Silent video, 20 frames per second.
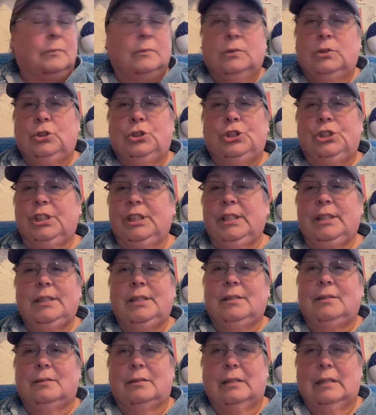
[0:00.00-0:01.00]

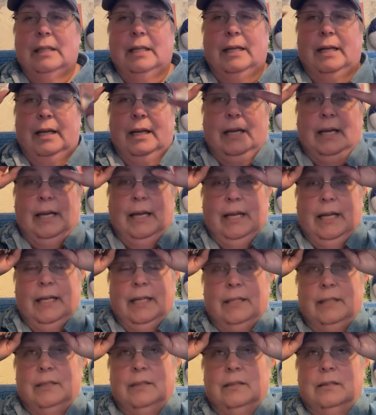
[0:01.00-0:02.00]
She
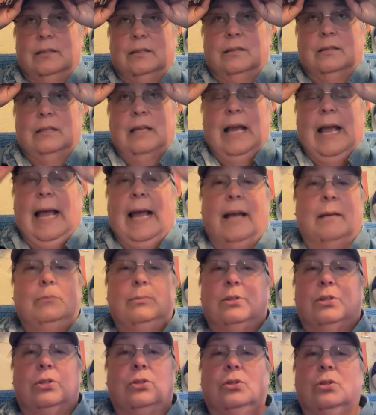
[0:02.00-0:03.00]
is
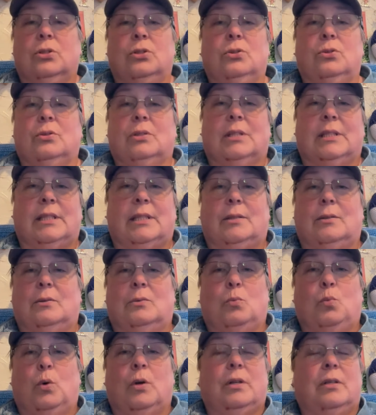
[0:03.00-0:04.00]
absolutely
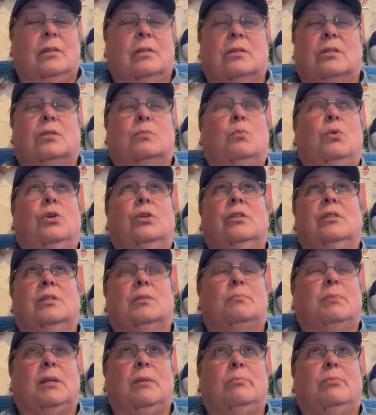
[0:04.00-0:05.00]
one of the
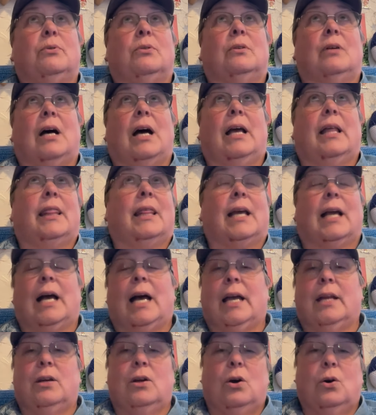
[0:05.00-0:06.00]
smartest people I think
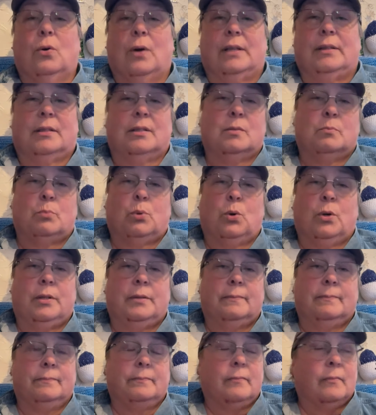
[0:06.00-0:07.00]
I know at this point.
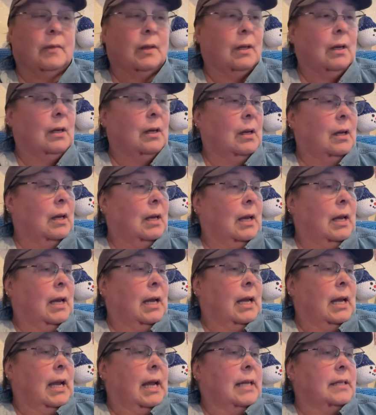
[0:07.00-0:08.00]

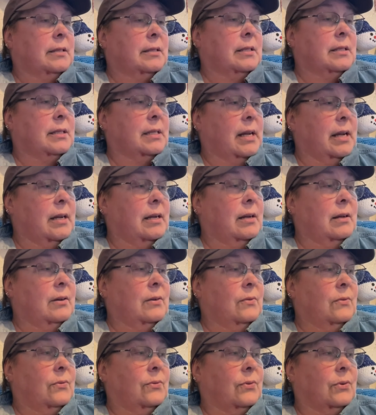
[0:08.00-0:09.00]
Instead
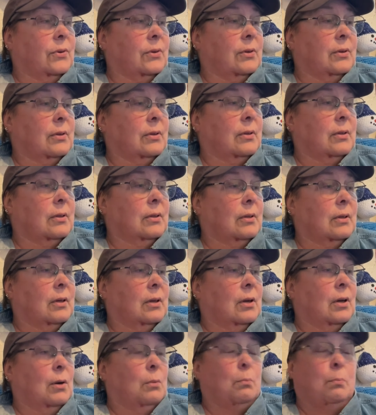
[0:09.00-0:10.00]
of
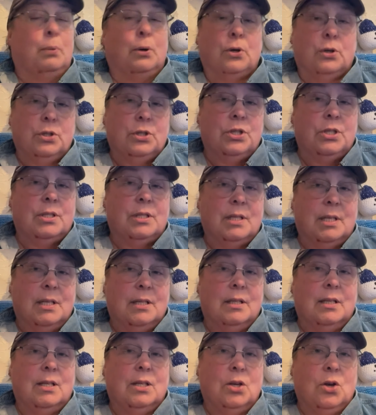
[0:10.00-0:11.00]
purchasing
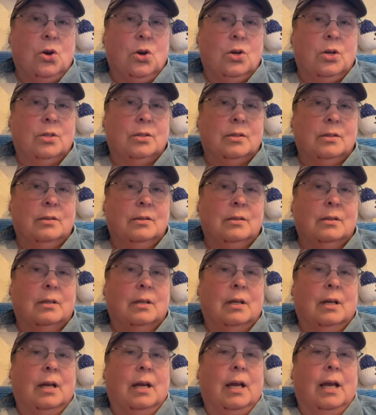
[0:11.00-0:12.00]
the yarn
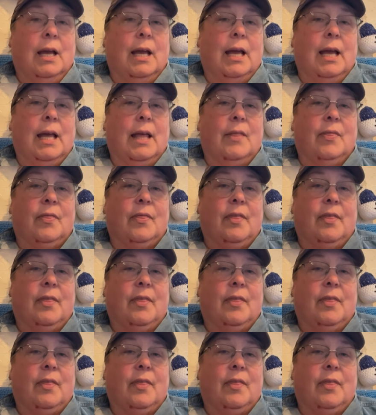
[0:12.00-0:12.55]
and